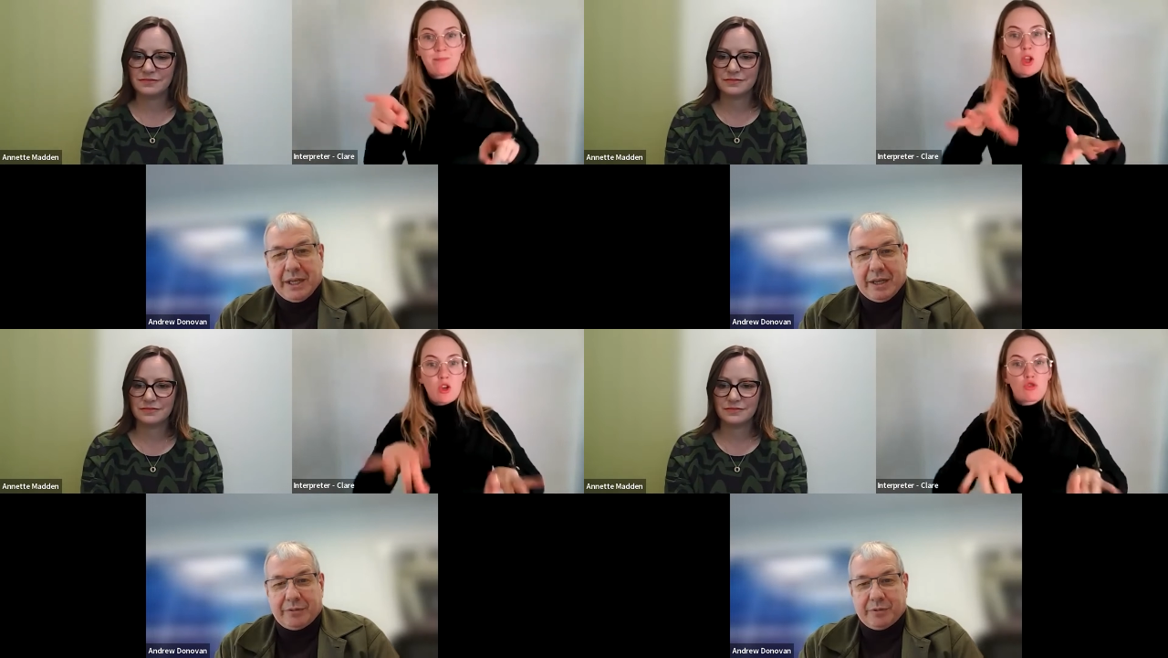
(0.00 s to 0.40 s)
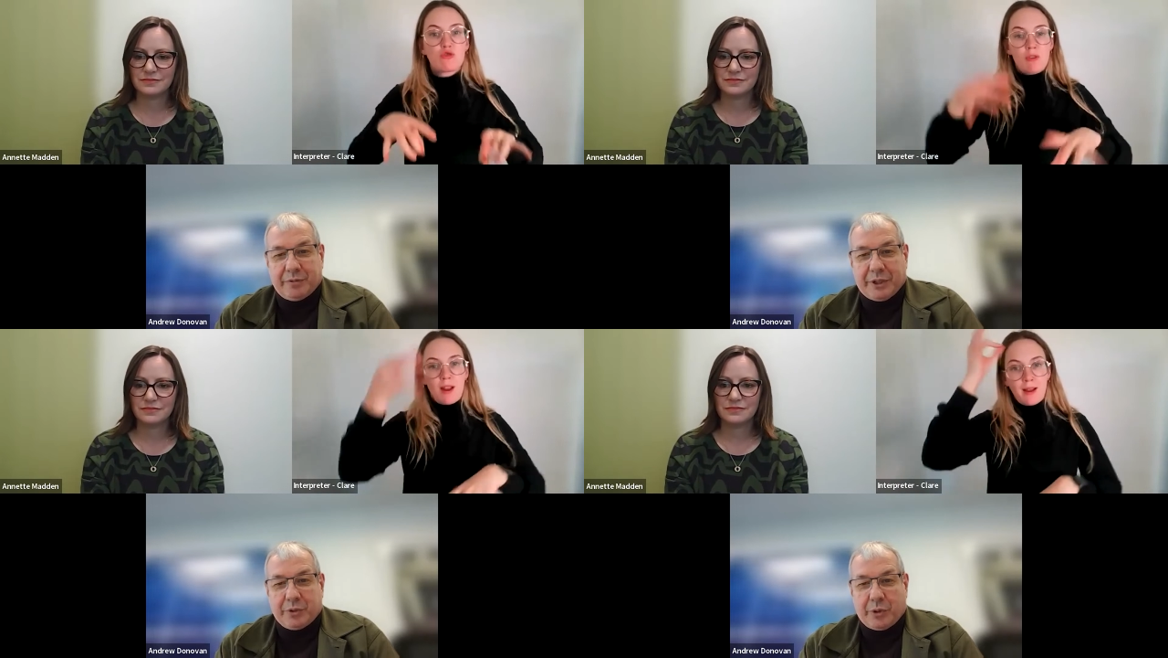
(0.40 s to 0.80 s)
Speaker 1: uh, for
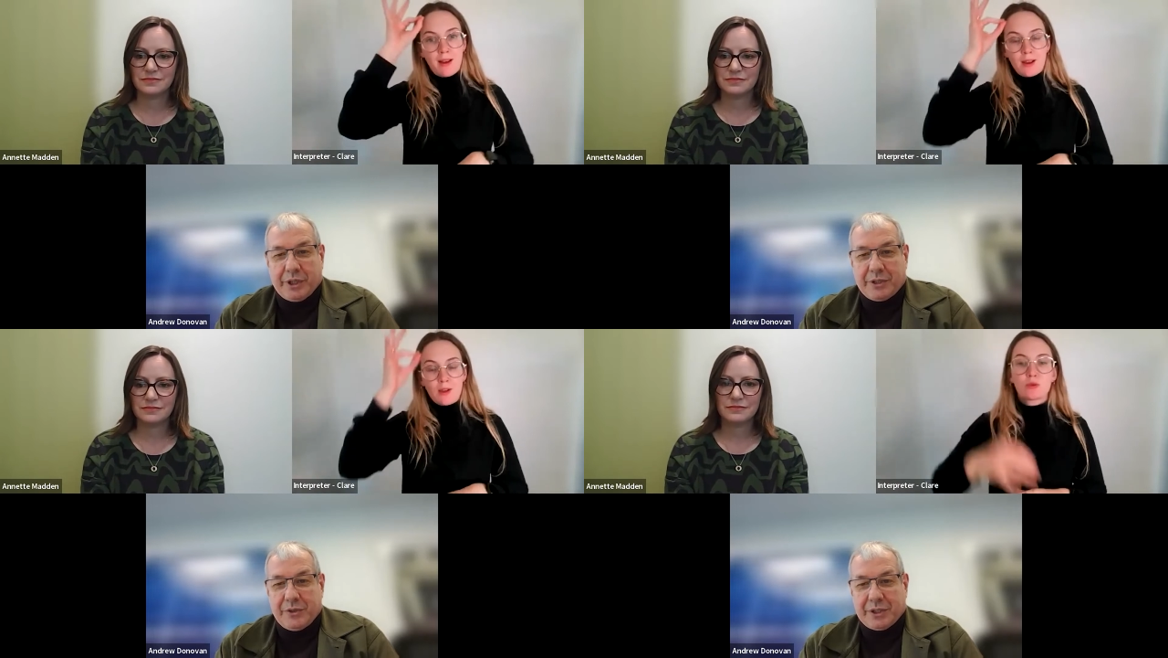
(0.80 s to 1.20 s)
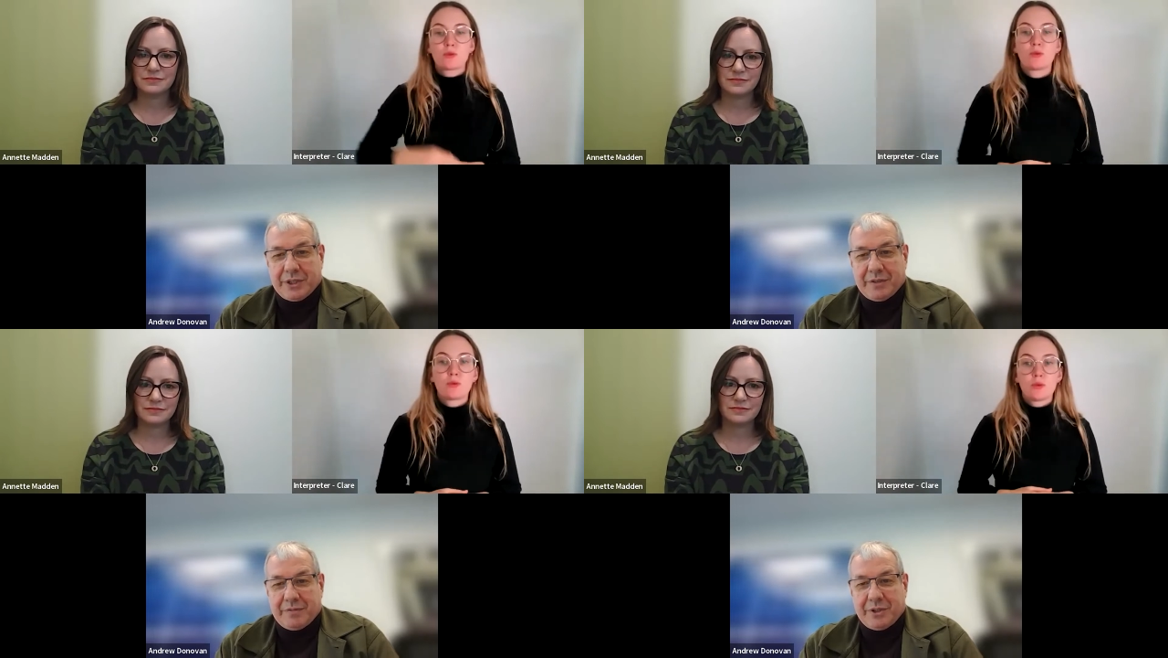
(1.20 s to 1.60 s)
Victorian
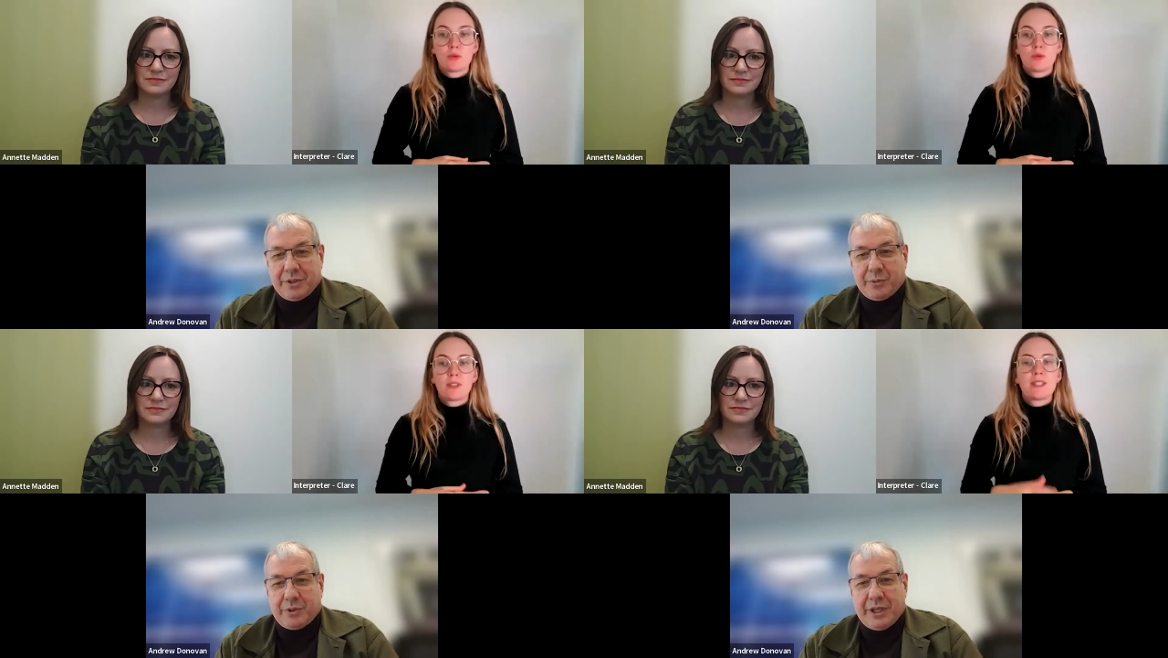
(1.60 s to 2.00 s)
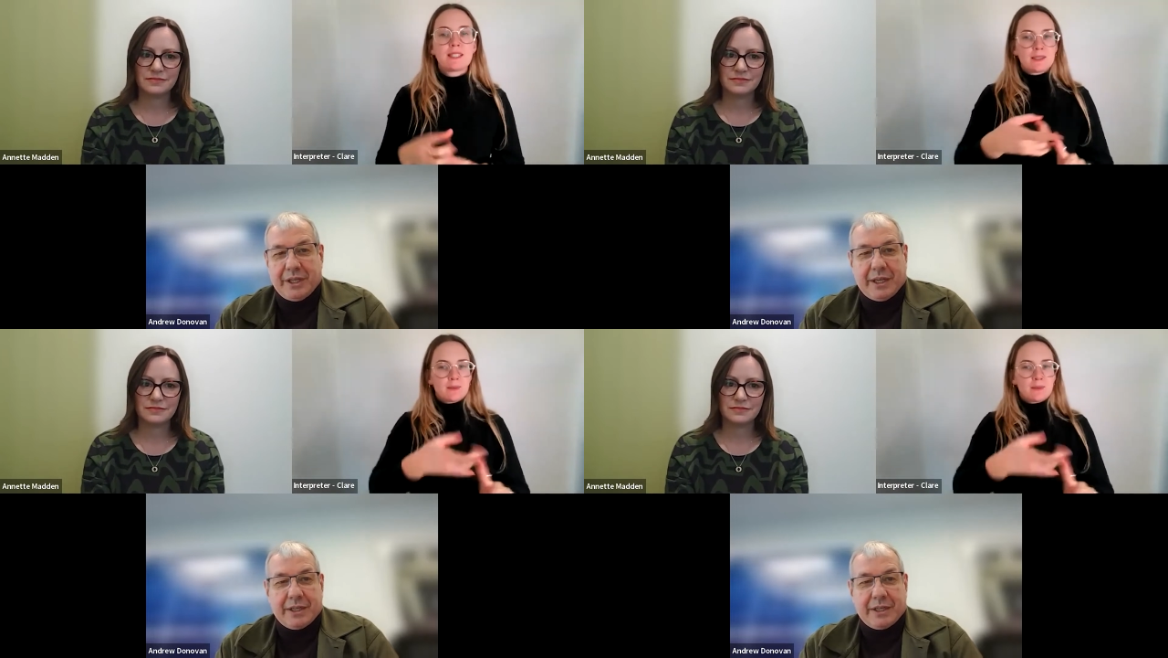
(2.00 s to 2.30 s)
Circus and Physical Theatre.